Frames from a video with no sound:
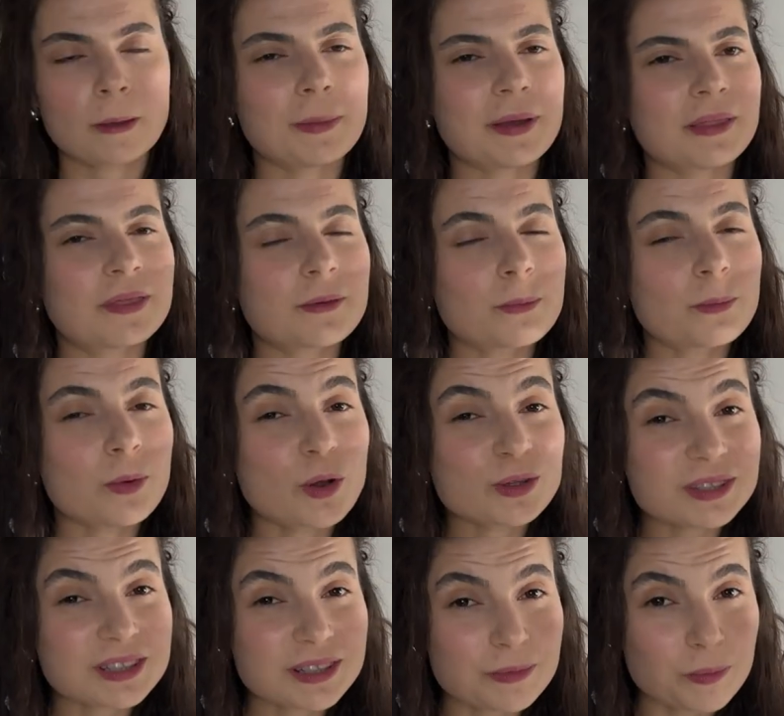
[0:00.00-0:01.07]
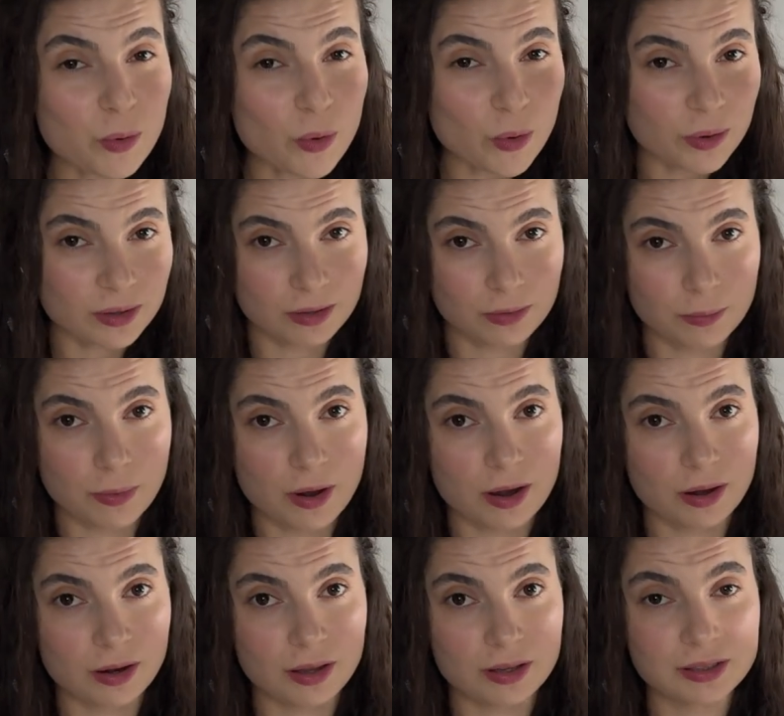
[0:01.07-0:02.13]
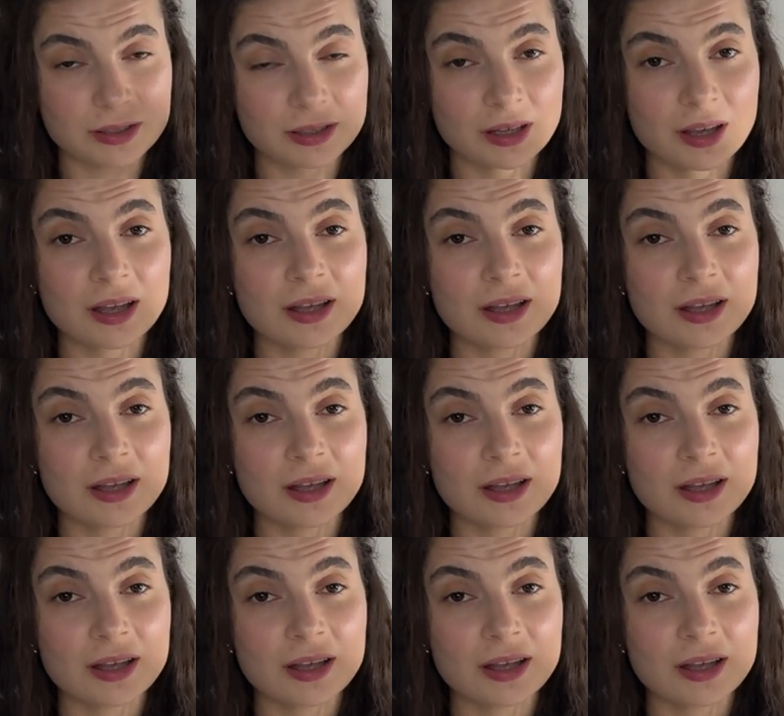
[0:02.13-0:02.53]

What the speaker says: But the most important part is